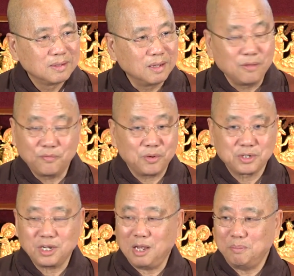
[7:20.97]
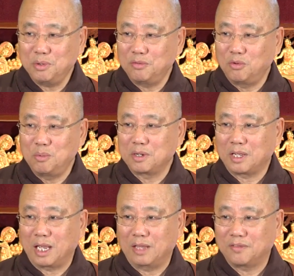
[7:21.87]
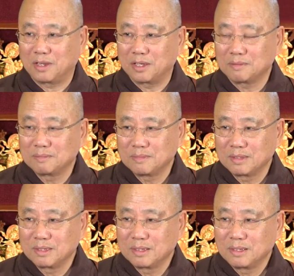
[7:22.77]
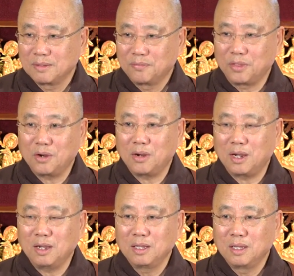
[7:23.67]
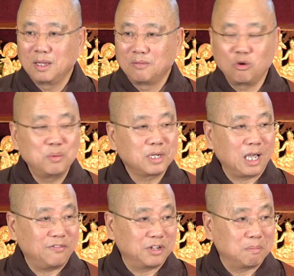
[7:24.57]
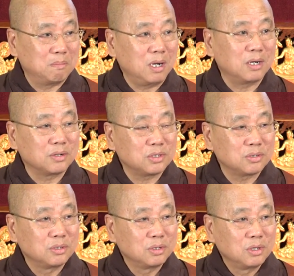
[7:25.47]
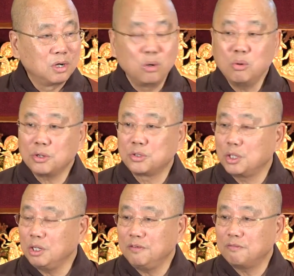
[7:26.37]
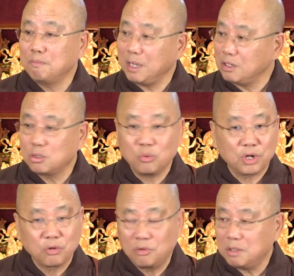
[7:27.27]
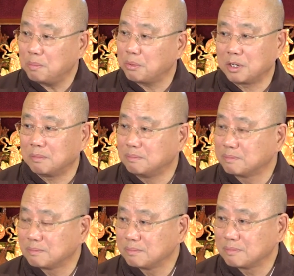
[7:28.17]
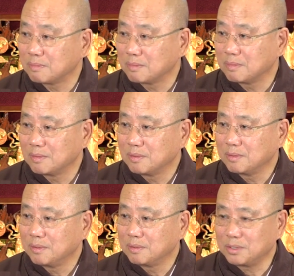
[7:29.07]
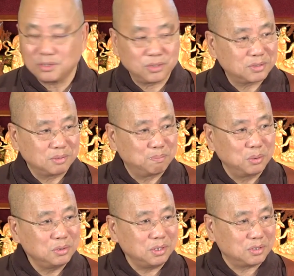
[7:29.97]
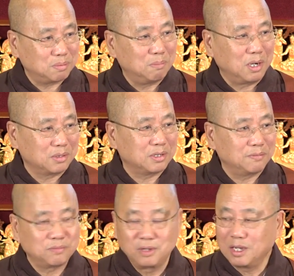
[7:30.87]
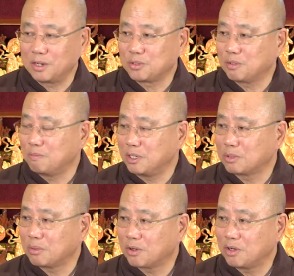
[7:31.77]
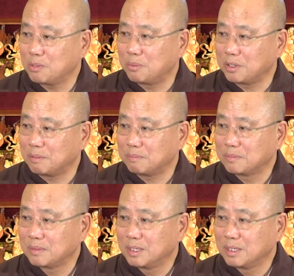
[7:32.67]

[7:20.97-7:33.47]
And for example, in Roman Catholic, there are Roman Catholic monks who achieve mental equilibrium just as the Buddhist monks have achieved mental equilibrium.